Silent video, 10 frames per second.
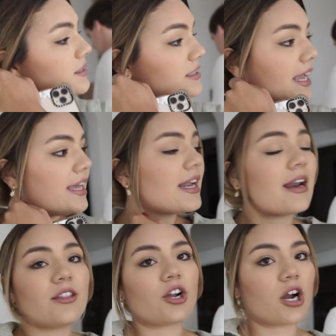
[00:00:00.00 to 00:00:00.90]
stain
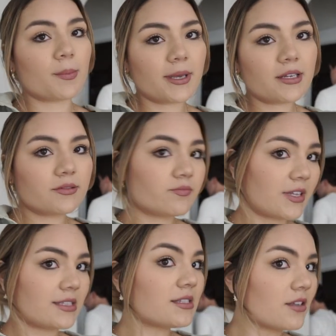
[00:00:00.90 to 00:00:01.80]
out of the carpet.
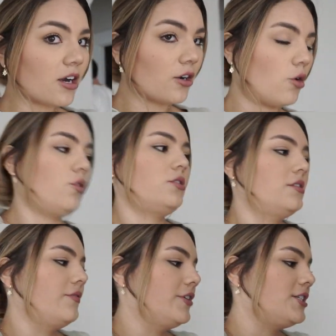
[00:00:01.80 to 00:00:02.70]
That's our
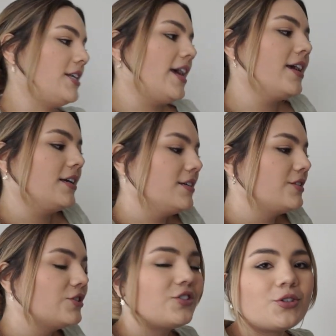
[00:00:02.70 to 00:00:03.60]
goals for today.
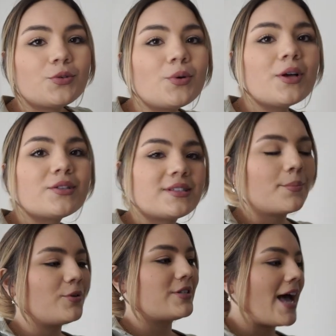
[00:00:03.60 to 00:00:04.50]
Two
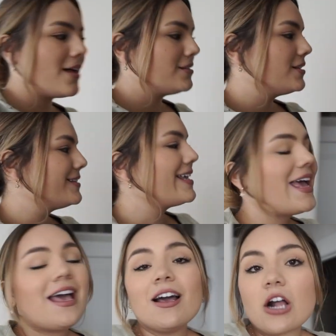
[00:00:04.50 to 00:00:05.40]
simple tasks.
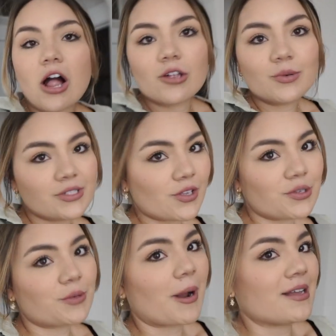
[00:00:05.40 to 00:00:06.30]
Colin was so
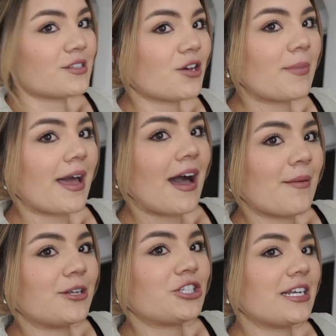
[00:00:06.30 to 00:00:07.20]
surprised though by how
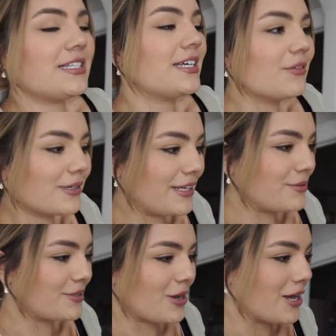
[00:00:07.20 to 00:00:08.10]
much I did when he
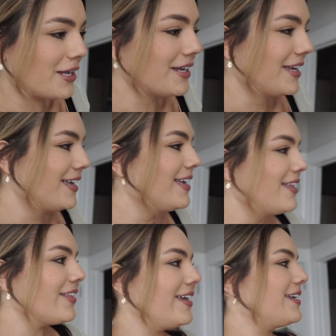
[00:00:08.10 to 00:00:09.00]
was gone.
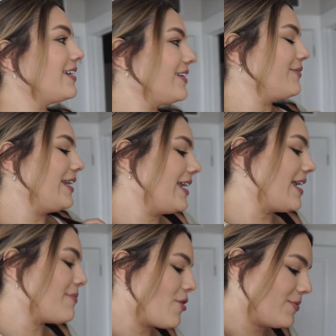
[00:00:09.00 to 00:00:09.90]
Like when he
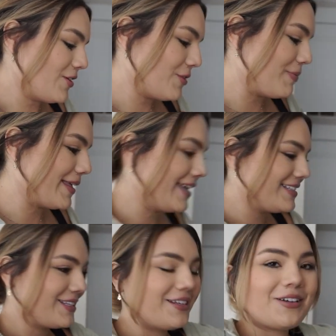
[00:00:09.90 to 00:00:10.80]
came home and all the
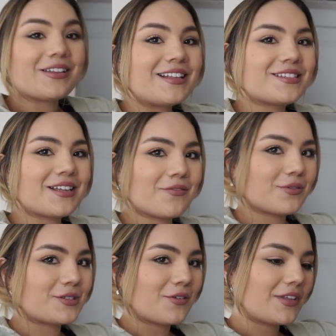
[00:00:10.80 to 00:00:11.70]
plants and all that stuff
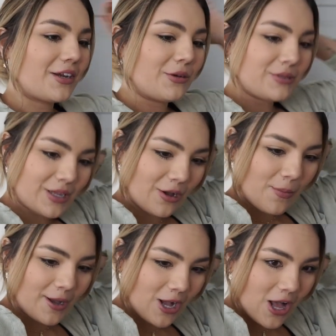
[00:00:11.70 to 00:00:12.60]
was over there, he was like, oh
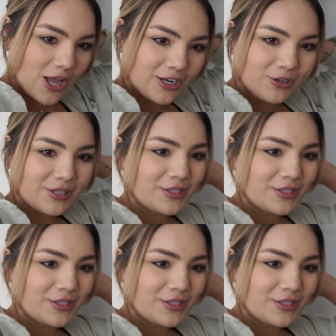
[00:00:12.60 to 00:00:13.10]
my God, you